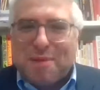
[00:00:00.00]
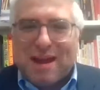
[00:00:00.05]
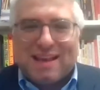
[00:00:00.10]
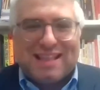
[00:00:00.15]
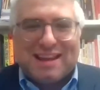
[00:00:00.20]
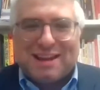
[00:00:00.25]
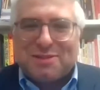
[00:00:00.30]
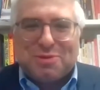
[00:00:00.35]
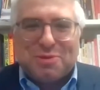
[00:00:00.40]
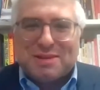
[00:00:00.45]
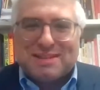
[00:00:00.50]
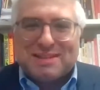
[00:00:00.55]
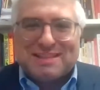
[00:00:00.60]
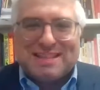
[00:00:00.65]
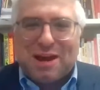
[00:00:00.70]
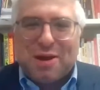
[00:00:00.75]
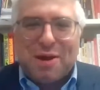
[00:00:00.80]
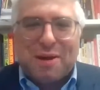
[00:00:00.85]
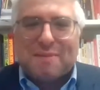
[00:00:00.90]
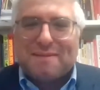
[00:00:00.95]
Am I allowed to do this?
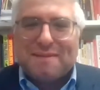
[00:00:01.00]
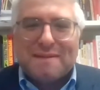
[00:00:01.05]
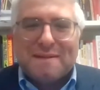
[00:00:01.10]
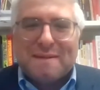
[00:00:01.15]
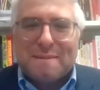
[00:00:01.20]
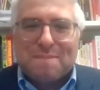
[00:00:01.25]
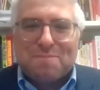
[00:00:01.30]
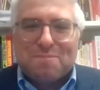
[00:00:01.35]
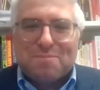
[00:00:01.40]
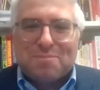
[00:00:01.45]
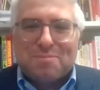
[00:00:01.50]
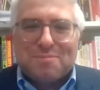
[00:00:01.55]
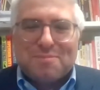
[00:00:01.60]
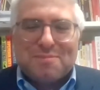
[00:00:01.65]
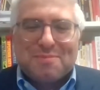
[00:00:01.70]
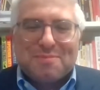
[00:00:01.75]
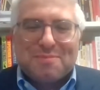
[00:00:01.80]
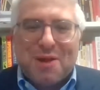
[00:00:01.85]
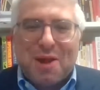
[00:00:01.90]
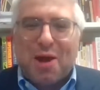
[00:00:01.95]
This now? is live.
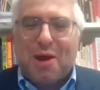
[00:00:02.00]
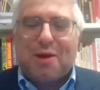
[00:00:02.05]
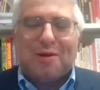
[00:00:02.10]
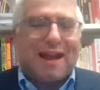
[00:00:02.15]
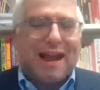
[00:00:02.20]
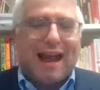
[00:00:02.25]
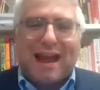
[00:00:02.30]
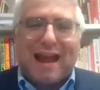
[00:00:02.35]
This oh, is